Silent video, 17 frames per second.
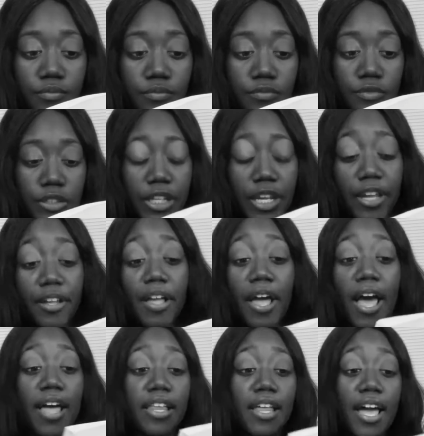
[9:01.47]
Yeah,
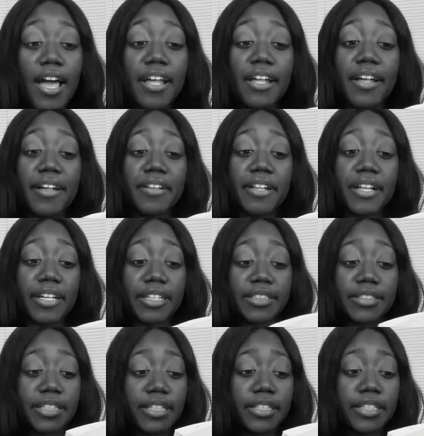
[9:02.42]
I guess
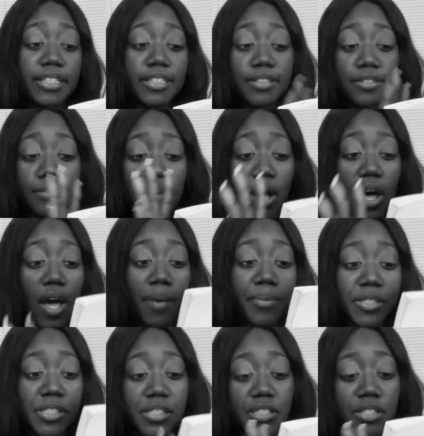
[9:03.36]
I did a little homage to